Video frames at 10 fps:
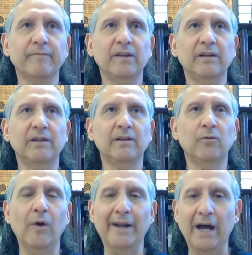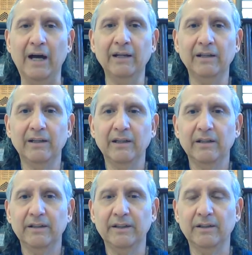Hwarang,
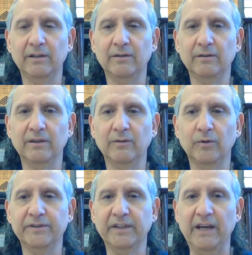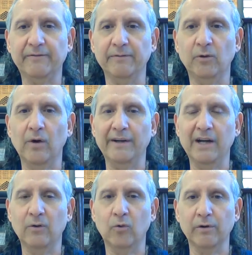which came from the
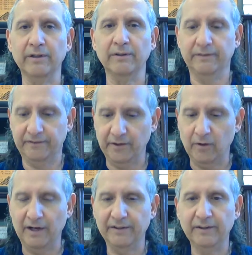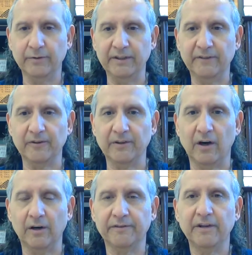Hwarang warriors, and so on. These were different
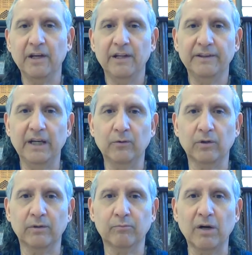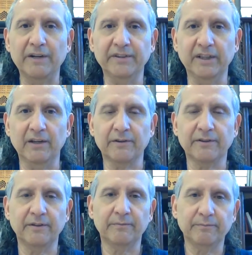arts that were brought together
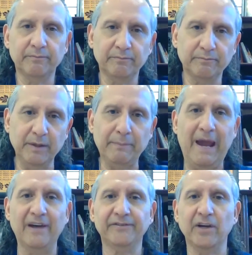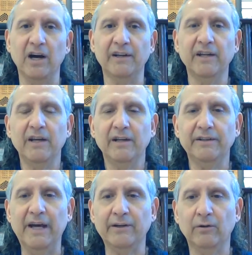to be passed on,
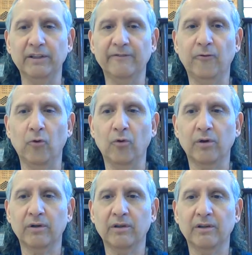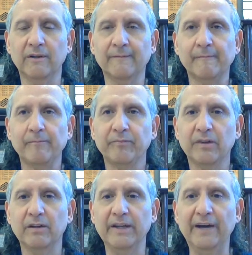not only for
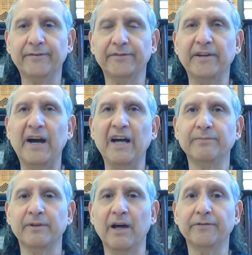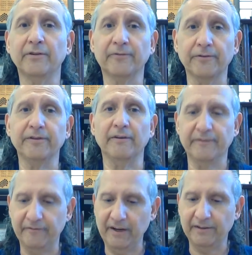exercise, but also for
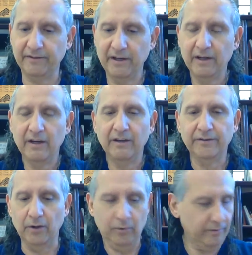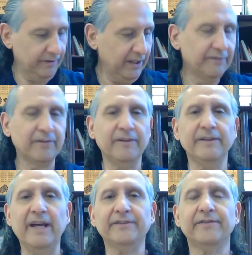self-defense. So these are the
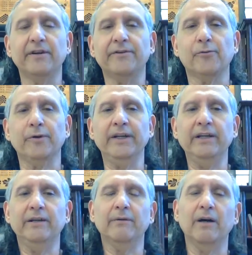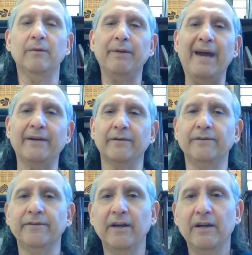next three
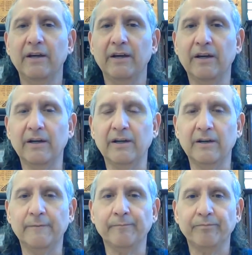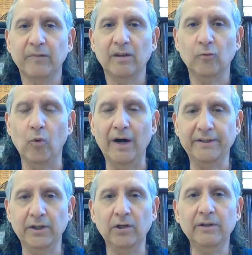patterns.
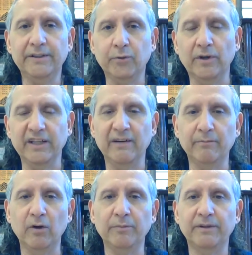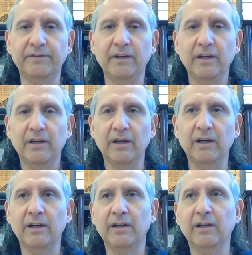Won-Hyo at 28 movements,
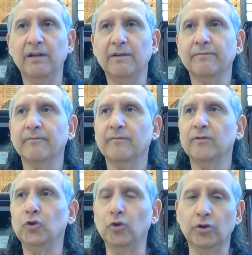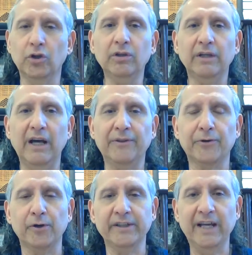Joong-Goon at
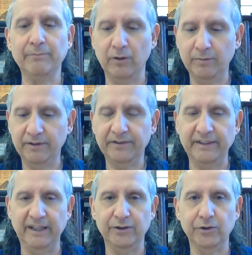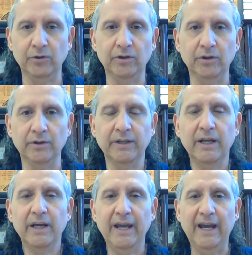38 movements, and then Joong-Goon
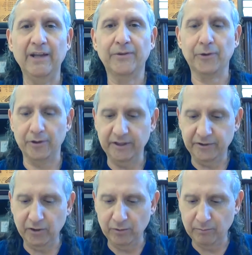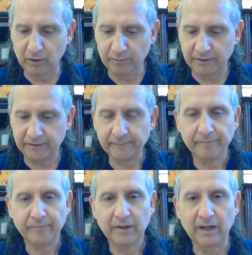at 32 movements.
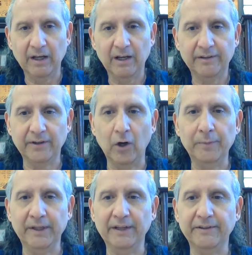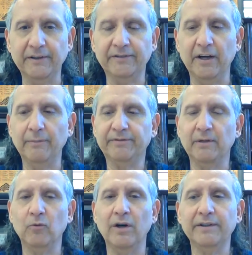So I hope again this helps
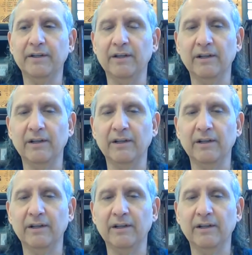somewhat.